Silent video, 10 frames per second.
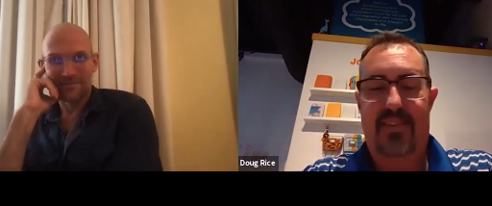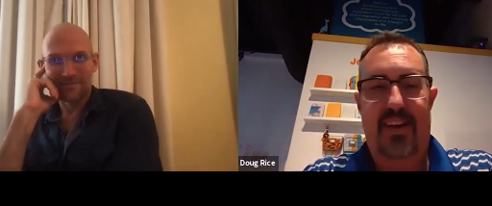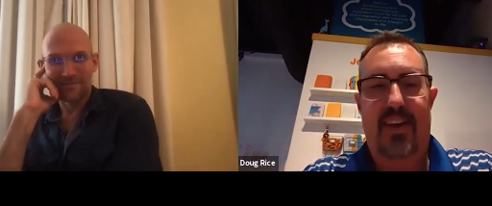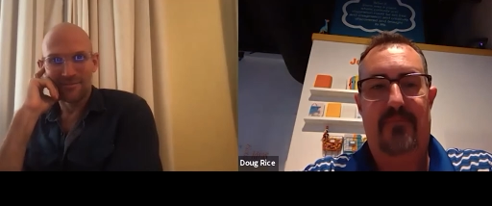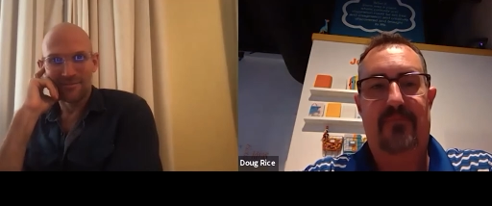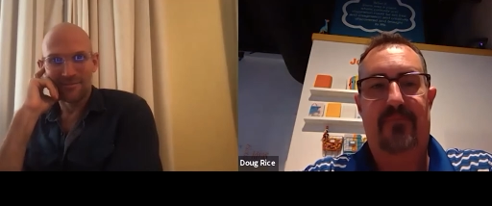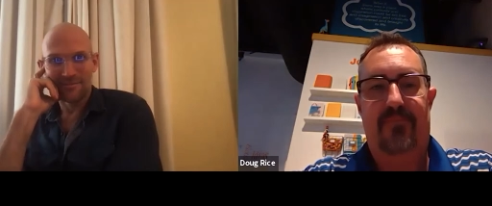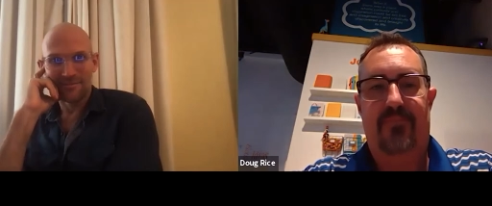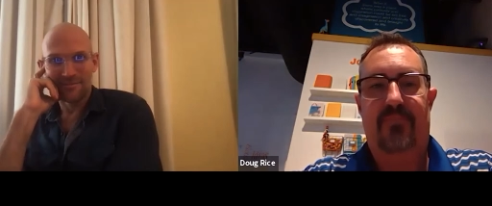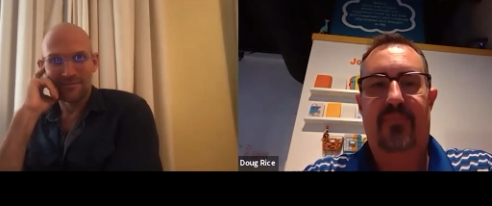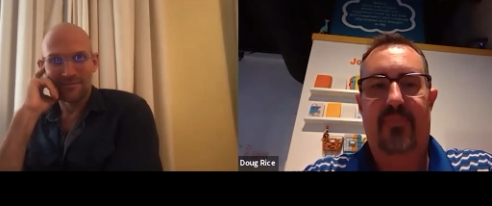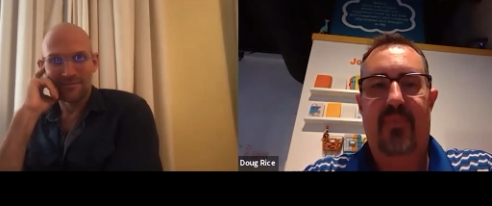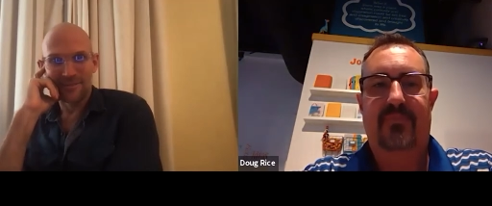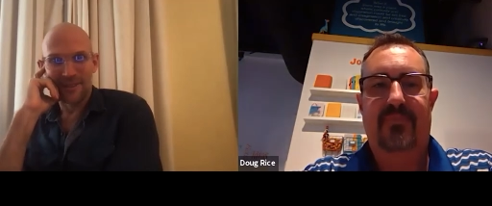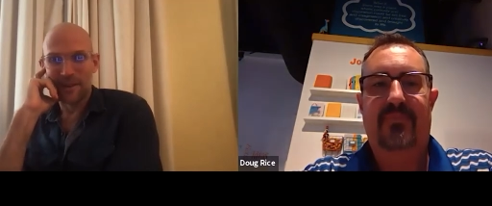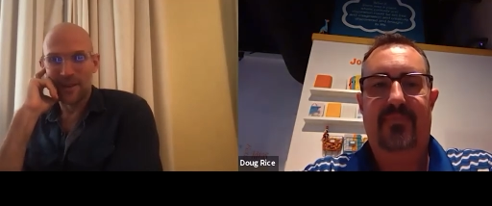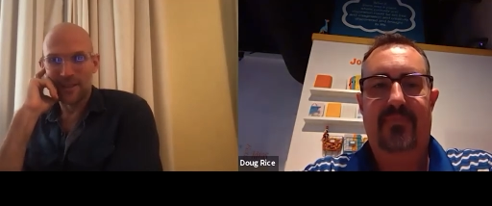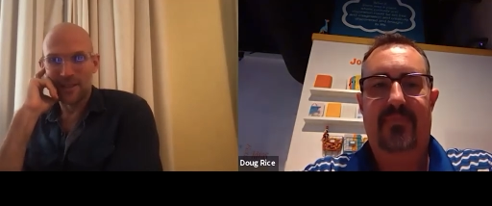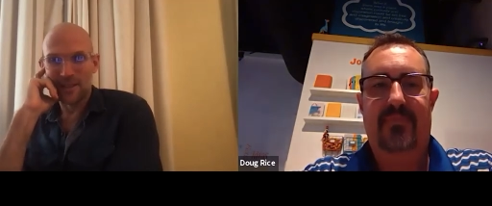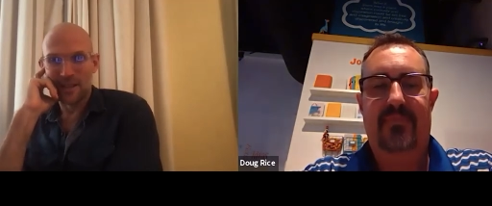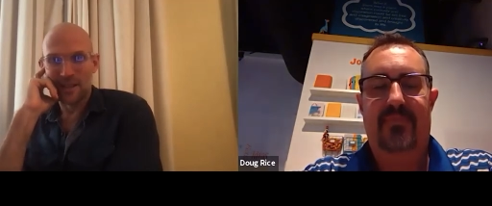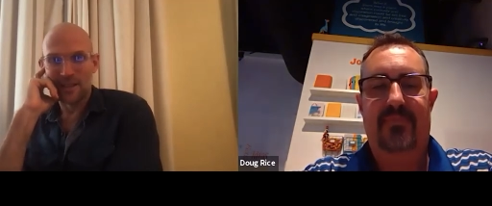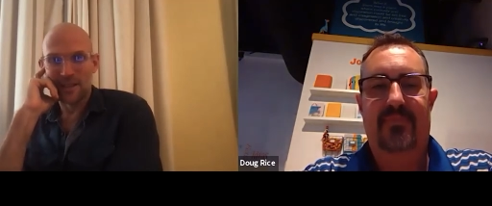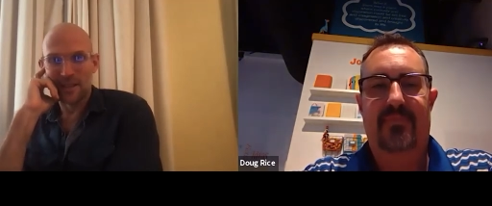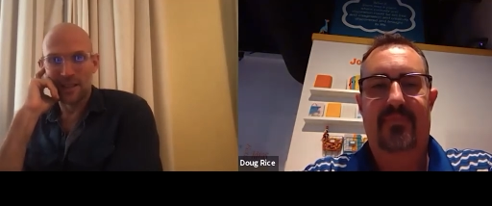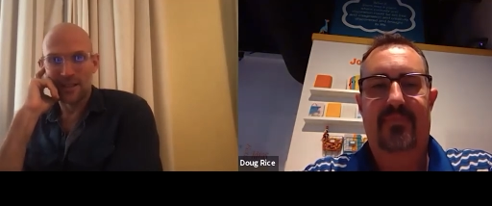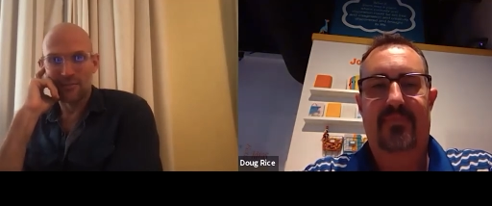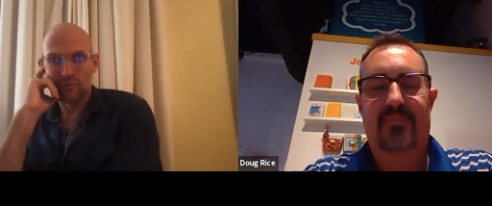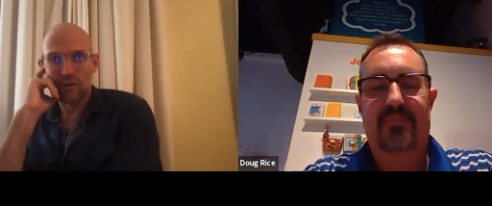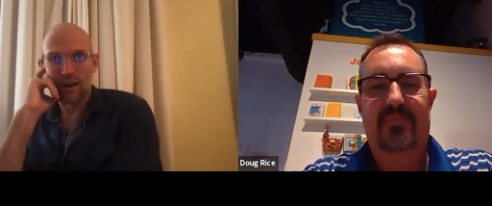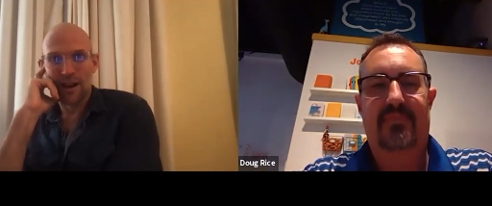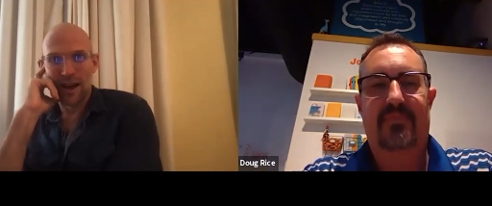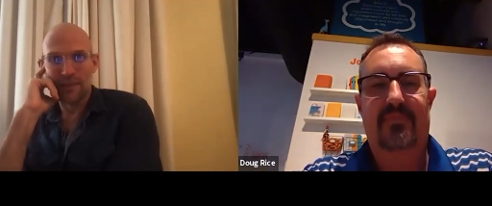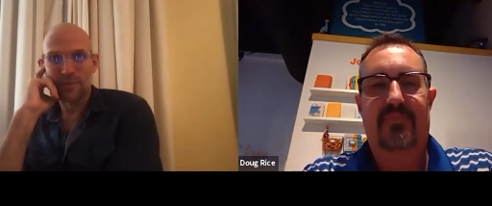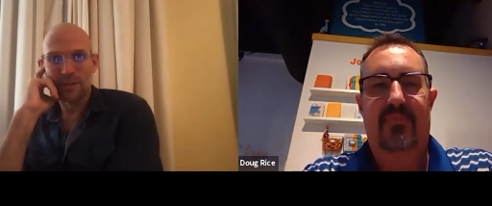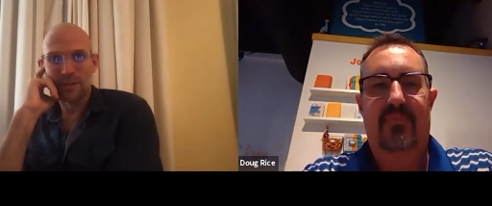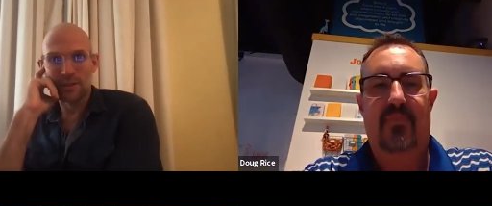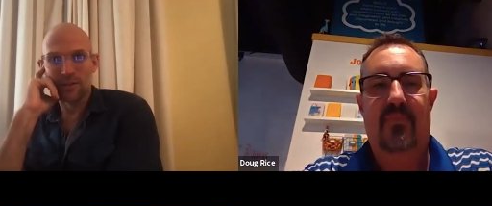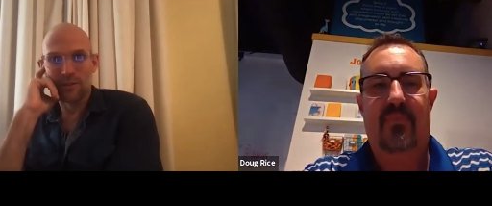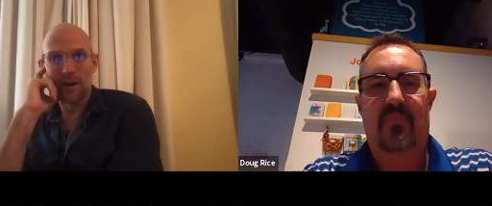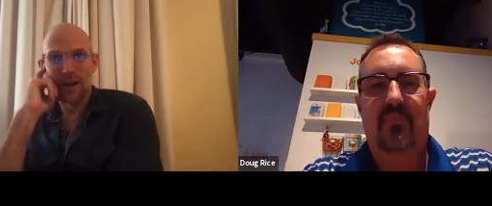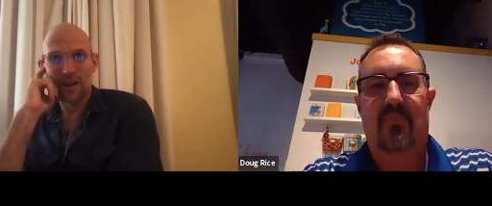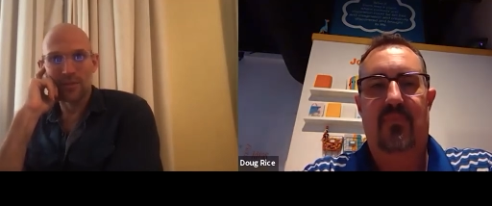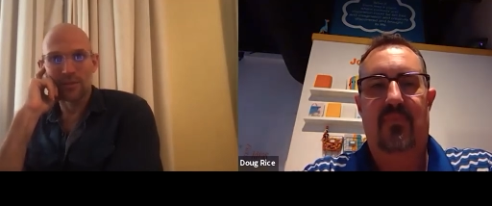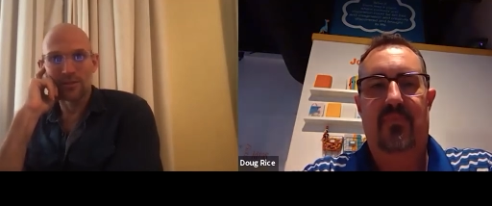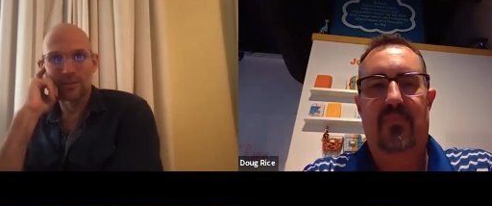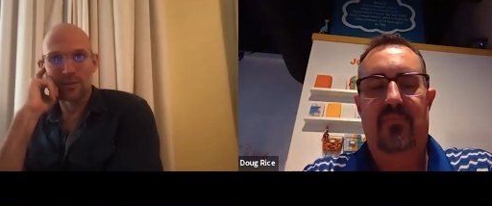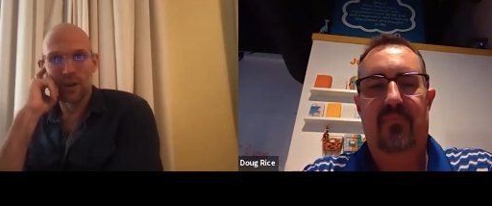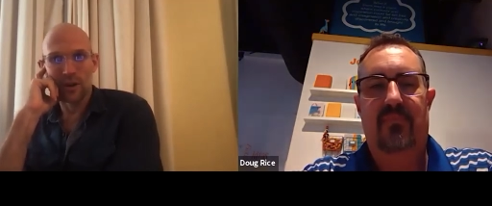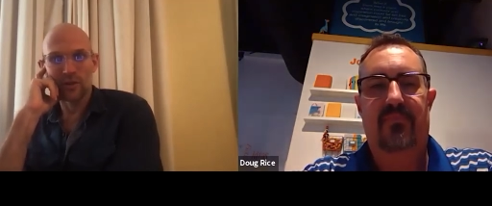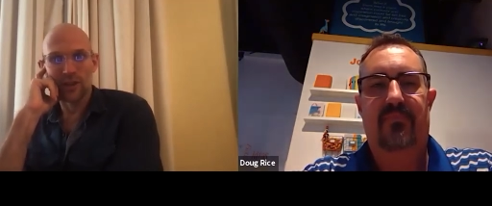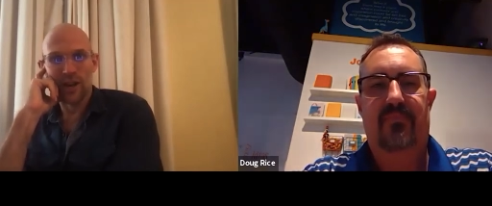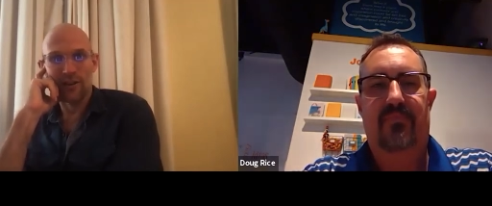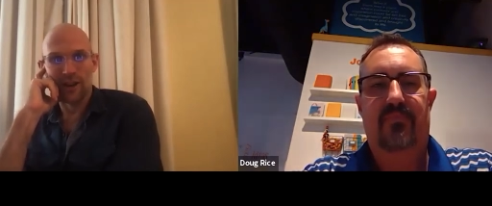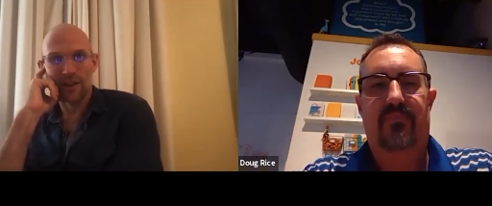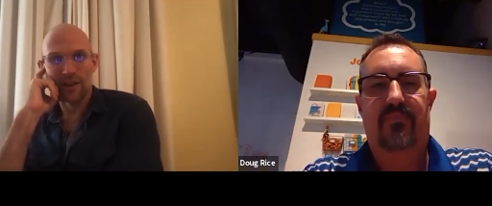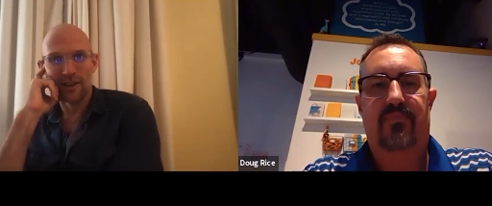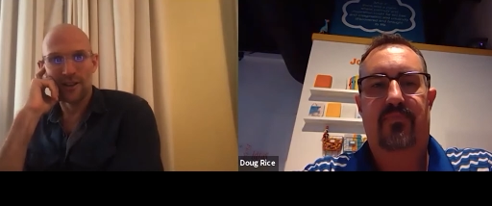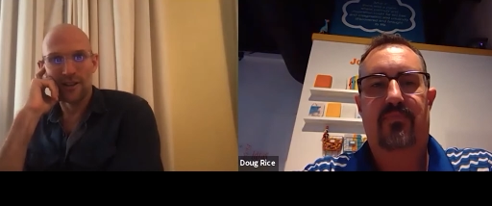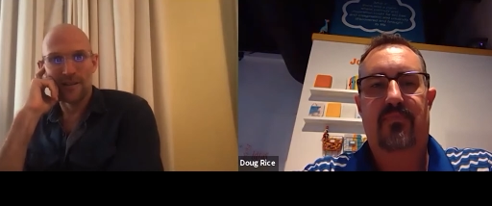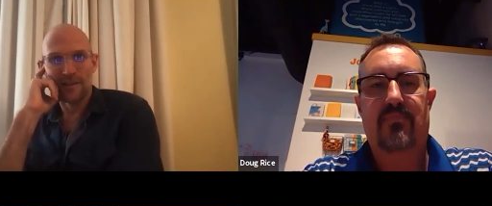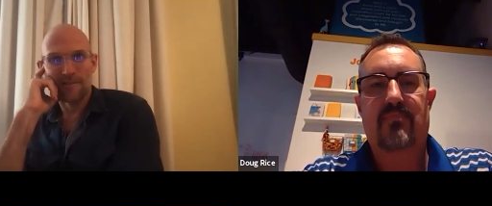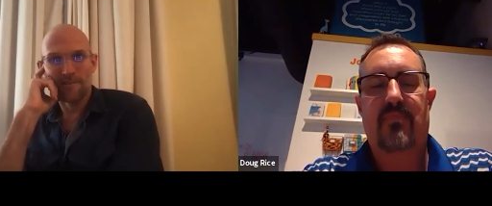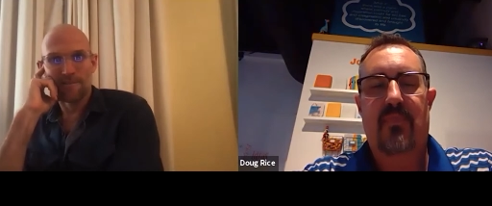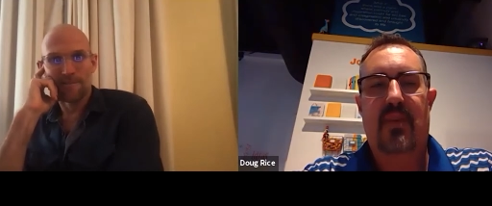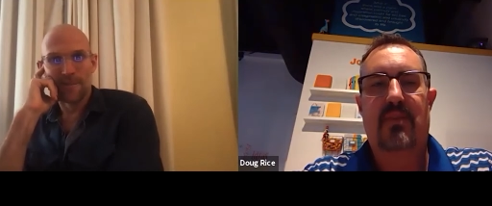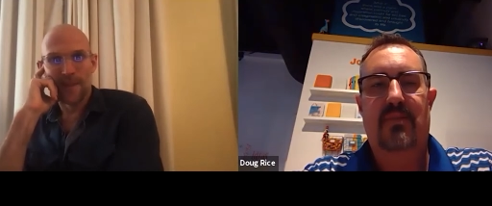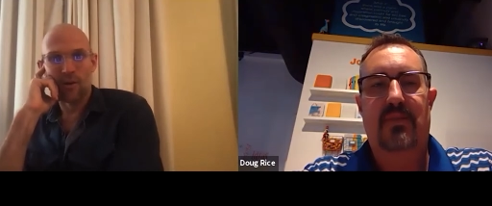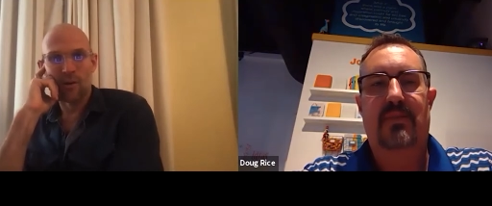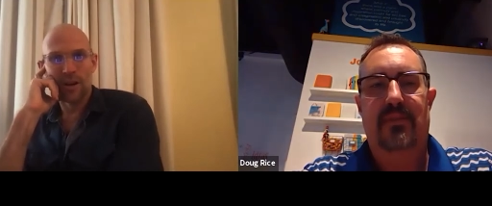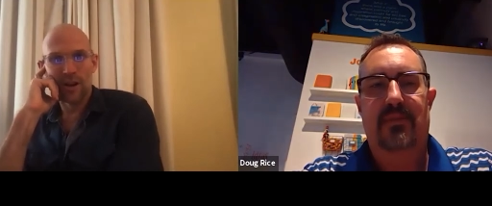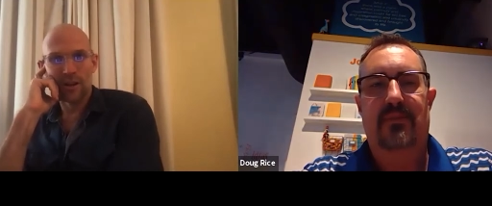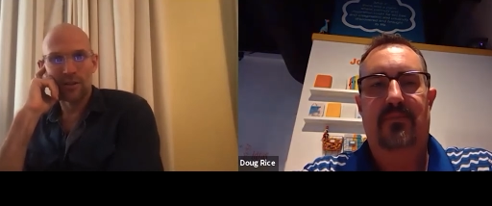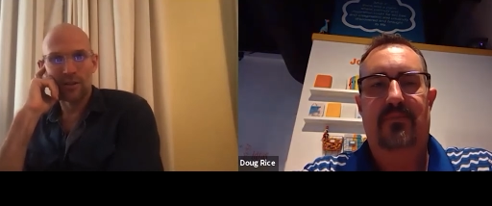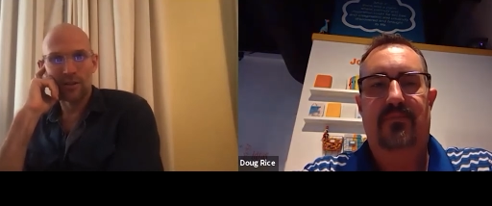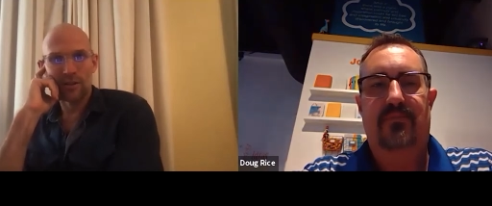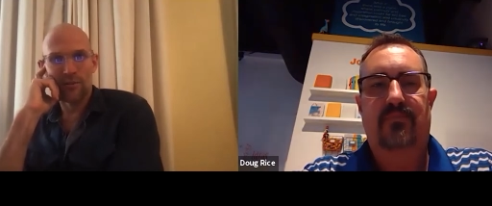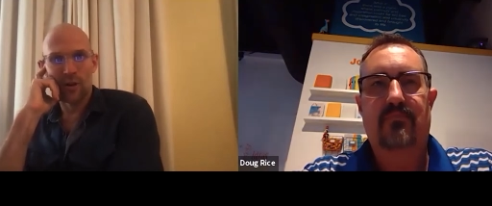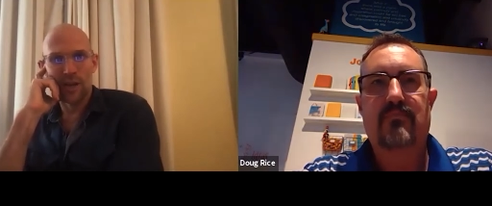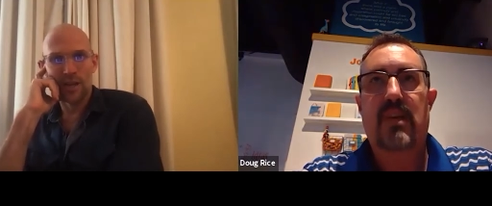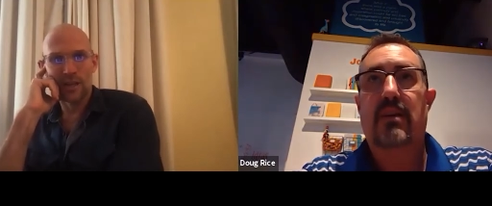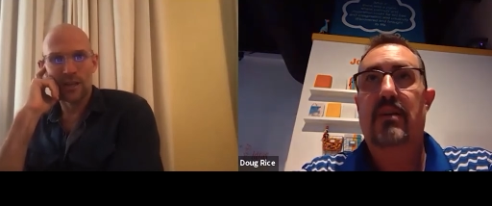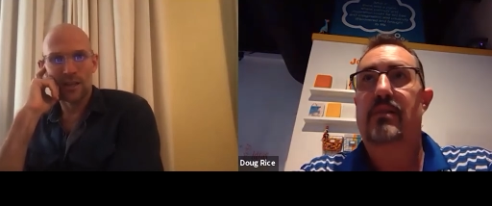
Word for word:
Speaker 1: Yeah. I mean, it's it's it's re- absolutely remarkable what you're sharing. How old are you? Forty.